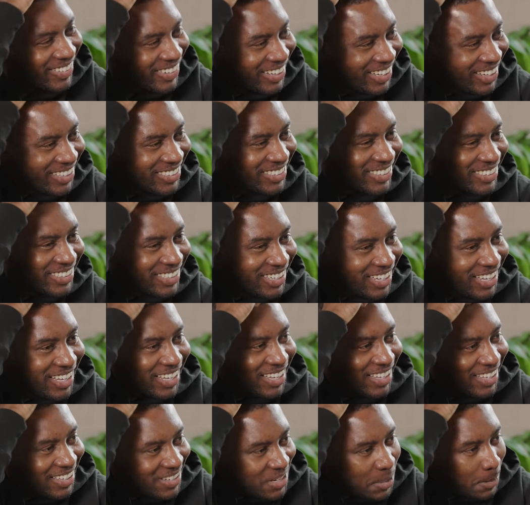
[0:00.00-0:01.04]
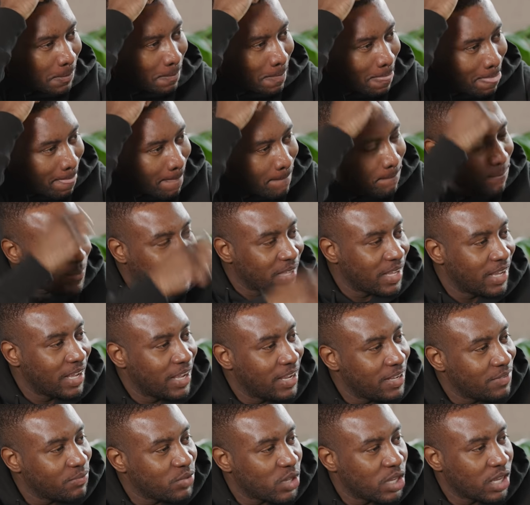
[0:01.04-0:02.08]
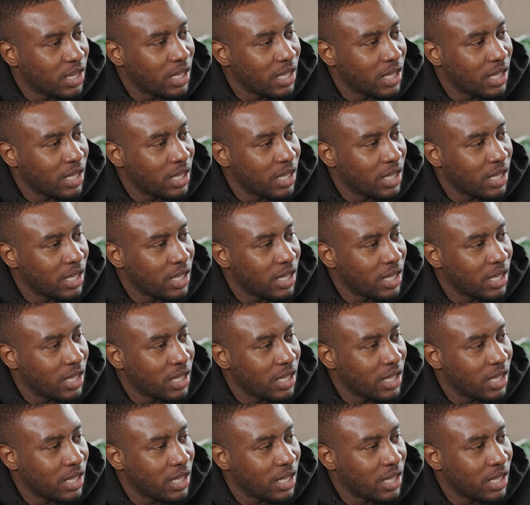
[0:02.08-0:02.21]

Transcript: We're in yeah. London. We can say both, actually, if, yeah, if you